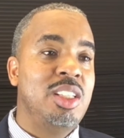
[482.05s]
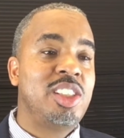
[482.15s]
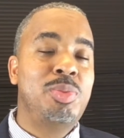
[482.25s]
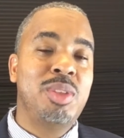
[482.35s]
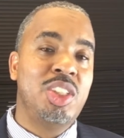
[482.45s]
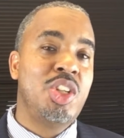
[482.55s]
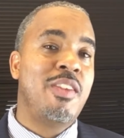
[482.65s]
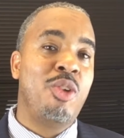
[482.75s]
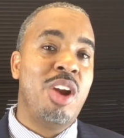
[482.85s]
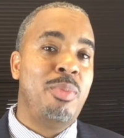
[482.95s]
Just because you
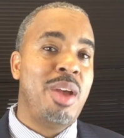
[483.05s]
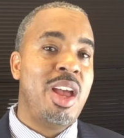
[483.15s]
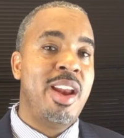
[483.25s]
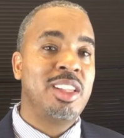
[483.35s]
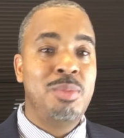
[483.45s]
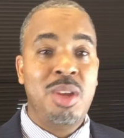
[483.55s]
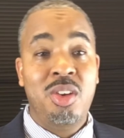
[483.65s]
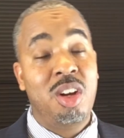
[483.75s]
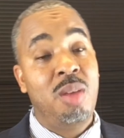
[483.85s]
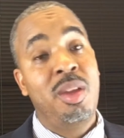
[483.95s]
have a granted patent doesn't mean
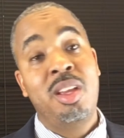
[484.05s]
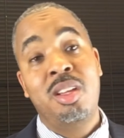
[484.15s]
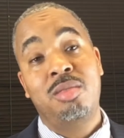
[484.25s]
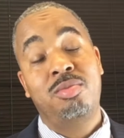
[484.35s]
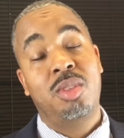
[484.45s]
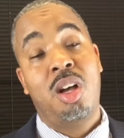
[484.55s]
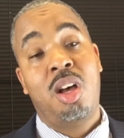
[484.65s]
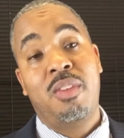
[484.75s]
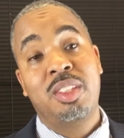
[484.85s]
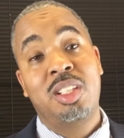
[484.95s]
you're going to be,
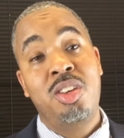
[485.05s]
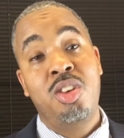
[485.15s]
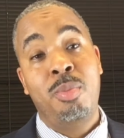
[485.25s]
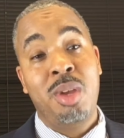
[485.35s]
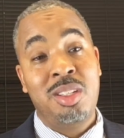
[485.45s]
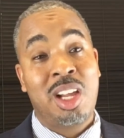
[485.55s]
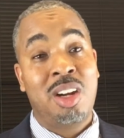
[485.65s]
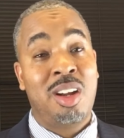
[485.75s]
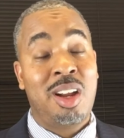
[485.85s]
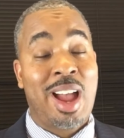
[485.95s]
all of a sudden your $1 million
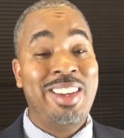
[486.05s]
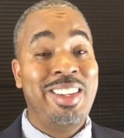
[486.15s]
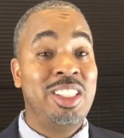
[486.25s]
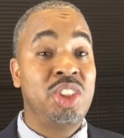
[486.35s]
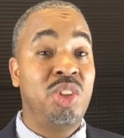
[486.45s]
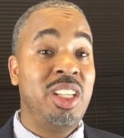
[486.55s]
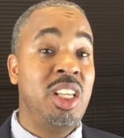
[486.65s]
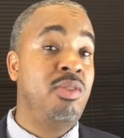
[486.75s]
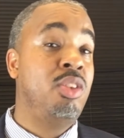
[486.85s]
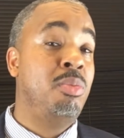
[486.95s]
idea is going to
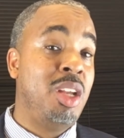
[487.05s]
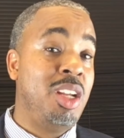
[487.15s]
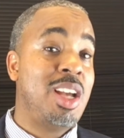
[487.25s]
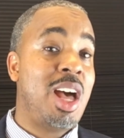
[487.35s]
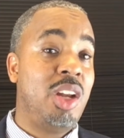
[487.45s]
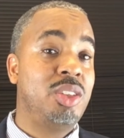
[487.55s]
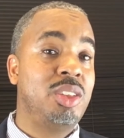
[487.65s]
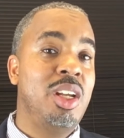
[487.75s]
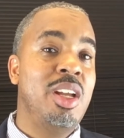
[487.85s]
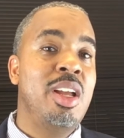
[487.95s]
give you $1 million.
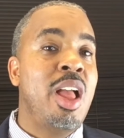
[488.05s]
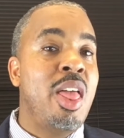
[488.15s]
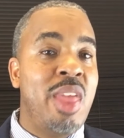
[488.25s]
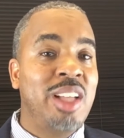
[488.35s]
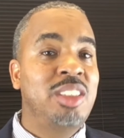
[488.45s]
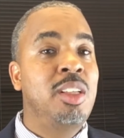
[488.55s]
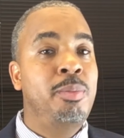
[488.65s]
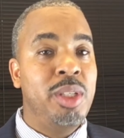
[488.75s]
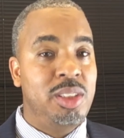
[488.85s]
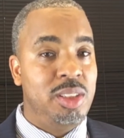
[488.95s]
That's the
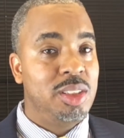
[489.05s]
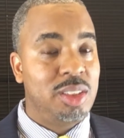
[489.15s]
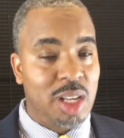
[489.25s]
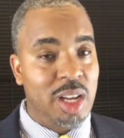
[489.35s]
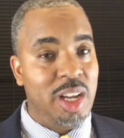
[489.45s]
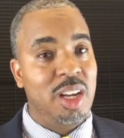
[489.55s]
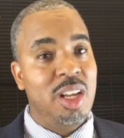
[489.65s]
business side.